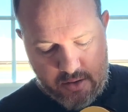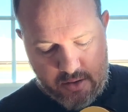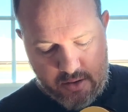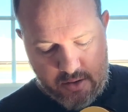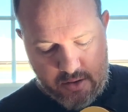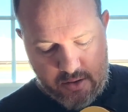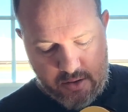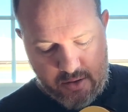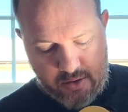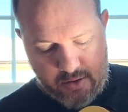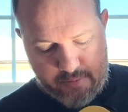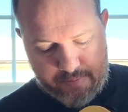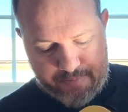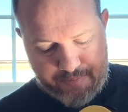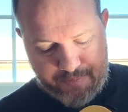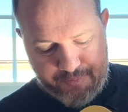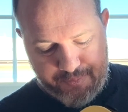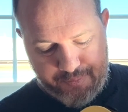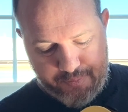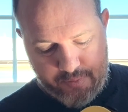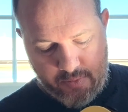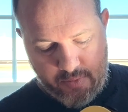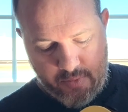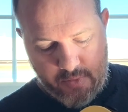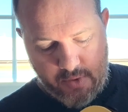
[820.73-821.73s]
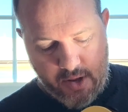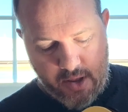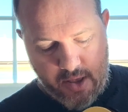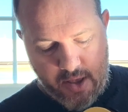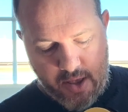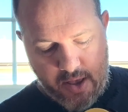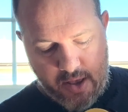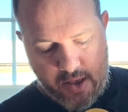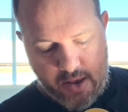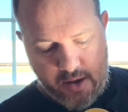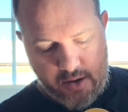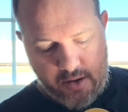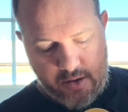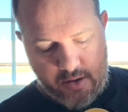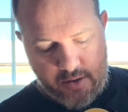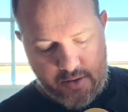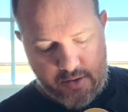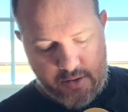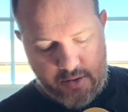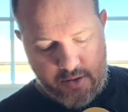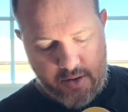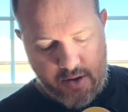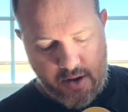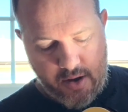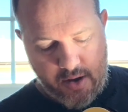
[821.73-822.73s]
and
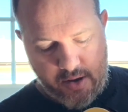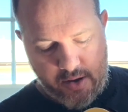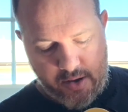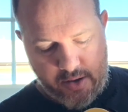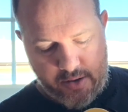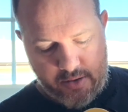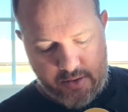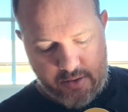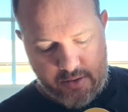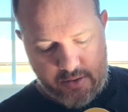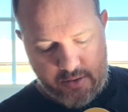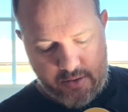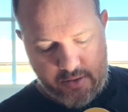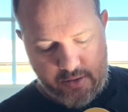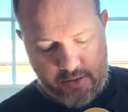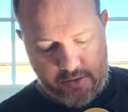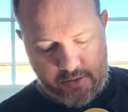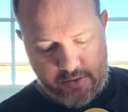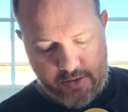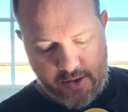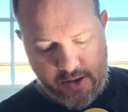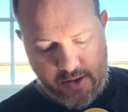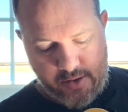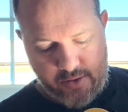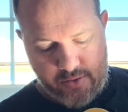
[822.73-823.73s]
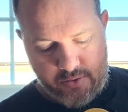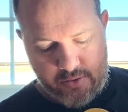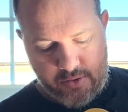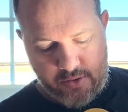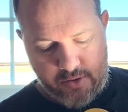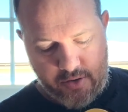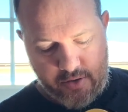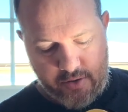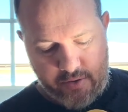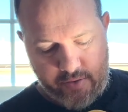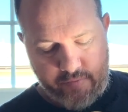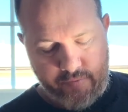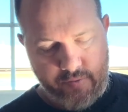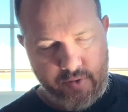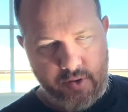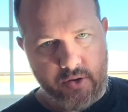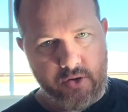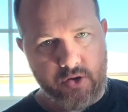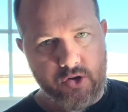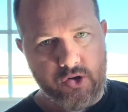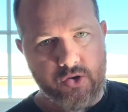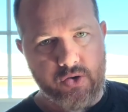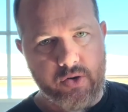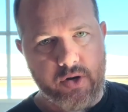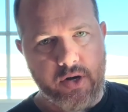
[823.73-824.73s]
not the sound of the
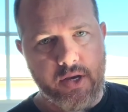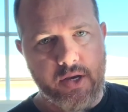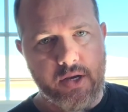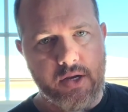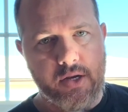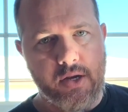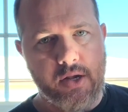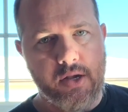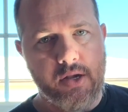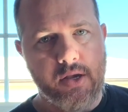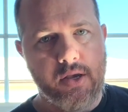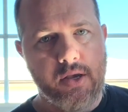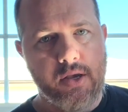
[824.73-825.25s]
string